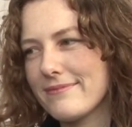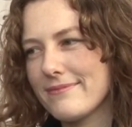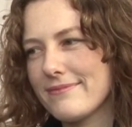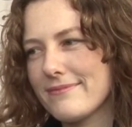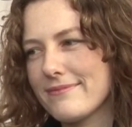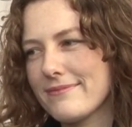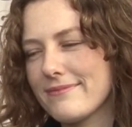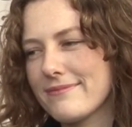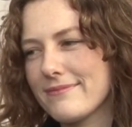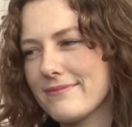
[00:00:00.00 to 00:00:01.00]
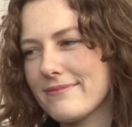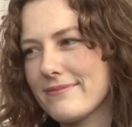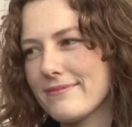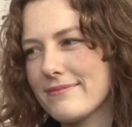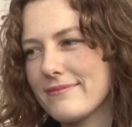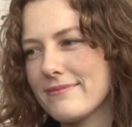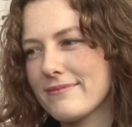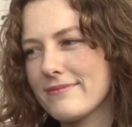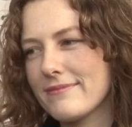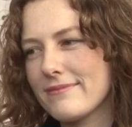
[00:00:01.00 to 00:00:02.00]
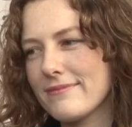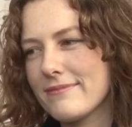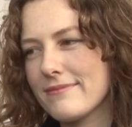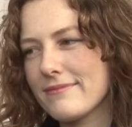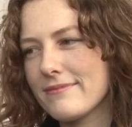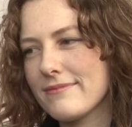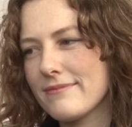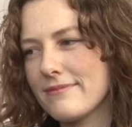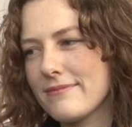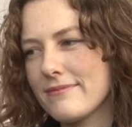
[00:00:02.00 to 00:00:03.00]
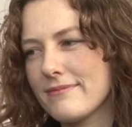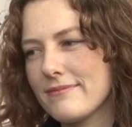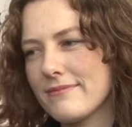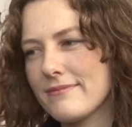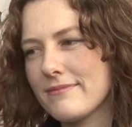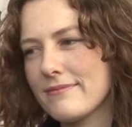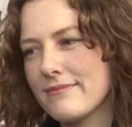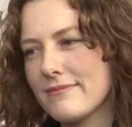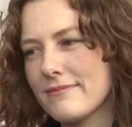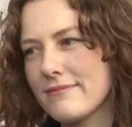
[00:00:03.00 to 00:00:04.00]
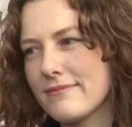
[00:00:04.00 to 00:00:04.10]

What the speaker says: [no speech]